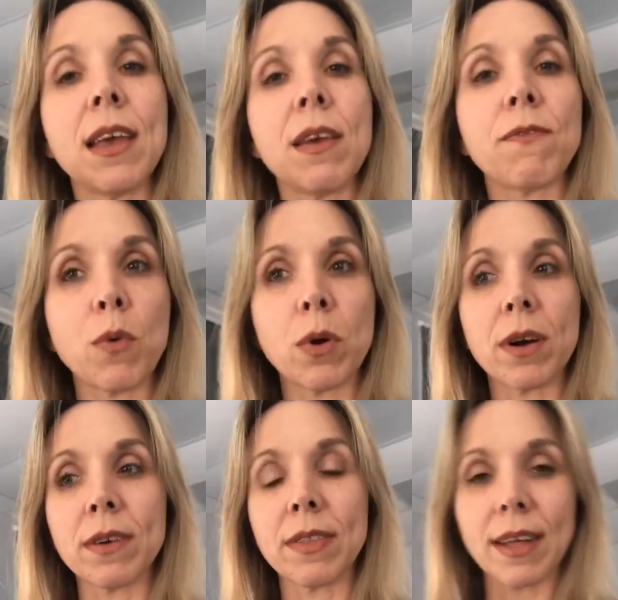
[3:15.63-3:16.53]

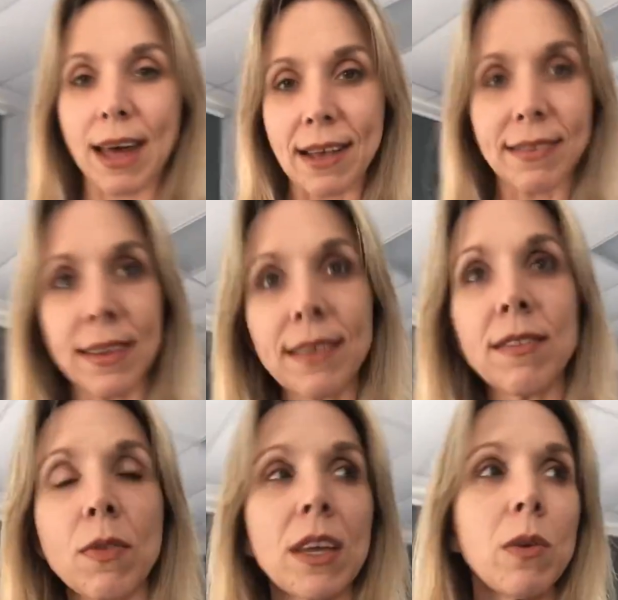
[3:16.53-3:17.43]
for the classes
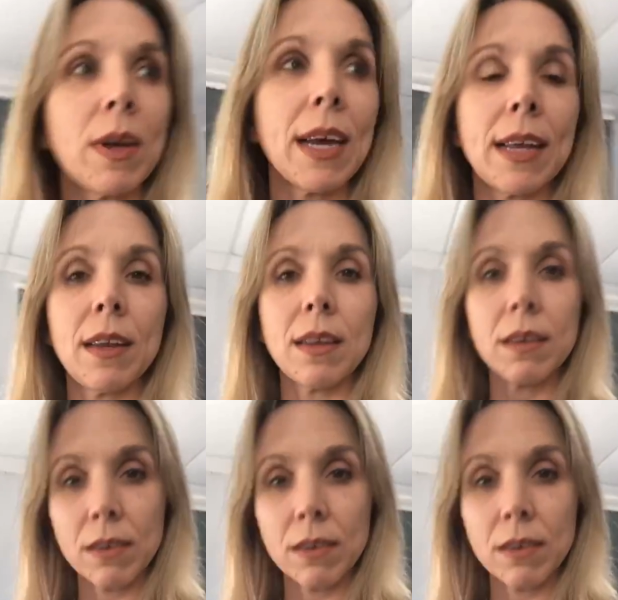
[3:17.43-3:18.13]
so that you can